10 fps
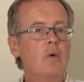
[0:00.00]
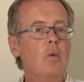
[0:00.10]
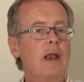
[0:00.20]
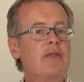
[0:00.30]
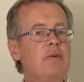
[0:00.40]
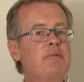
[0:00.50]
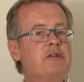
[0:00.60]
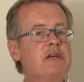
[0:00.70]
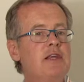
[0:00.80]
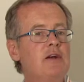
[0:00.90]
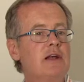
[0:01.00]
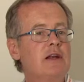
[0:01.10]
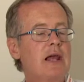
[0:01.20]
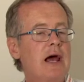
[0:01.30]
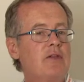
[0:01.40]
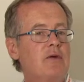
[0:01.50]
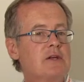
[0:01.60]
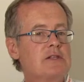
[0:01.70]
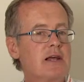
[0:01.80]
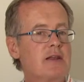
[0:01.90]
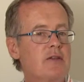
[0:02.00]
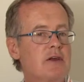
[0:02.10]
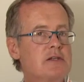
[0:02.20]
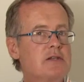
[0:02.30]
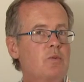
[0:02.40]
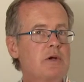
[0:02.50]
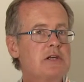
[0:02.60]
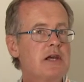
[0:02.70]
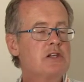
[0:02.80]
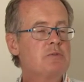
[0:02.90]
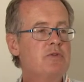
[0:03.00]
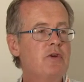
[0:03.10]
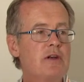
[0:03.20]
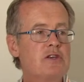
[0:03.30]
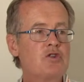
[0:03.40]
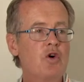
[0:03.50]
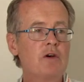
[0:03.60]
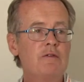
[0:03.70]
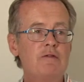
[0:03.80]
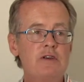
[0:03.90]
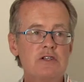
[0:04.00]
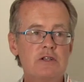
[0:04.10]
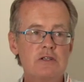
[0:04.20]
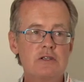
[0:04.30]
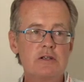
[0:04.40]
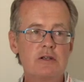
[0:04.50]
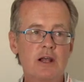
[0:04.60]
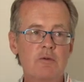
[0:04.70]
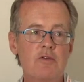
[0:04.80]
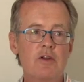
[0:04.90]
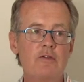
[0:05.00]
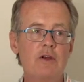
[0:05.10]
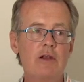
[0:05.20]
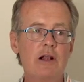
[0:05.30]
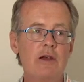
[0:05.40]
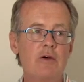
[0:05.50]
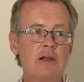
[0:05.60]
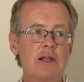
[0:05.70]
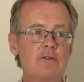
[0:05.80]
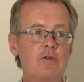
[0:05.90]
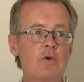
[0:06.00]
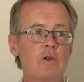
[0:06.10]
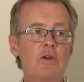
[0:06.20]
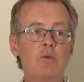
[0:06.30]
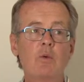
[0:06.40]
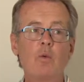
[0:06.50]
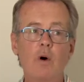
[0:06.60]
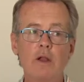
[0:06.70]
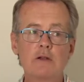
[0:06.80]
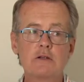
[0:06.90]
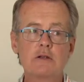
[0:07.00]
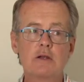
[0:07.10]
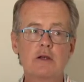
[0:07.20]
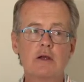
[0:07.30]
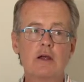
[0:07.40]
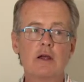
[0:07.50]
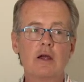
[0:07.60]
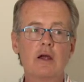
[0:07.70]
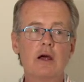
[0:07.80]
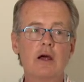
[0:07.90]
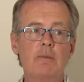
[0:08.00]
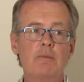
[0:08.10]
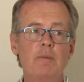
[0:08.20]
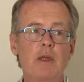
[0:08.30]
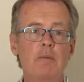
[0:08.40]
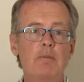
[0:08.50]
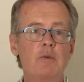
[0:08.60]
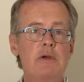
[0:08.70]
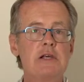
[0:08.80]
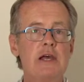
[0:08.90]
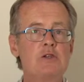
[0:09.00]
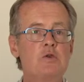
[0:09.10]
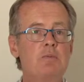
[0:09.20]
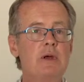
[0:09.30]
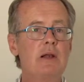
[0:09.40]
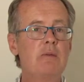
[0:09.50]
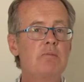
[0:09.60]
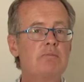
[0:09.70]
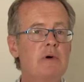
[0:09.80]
Well, I think particularly in gatherings like this, we tend to be very strong in visions. Like we've got a very clear idea of the world that we want, but we tend to be give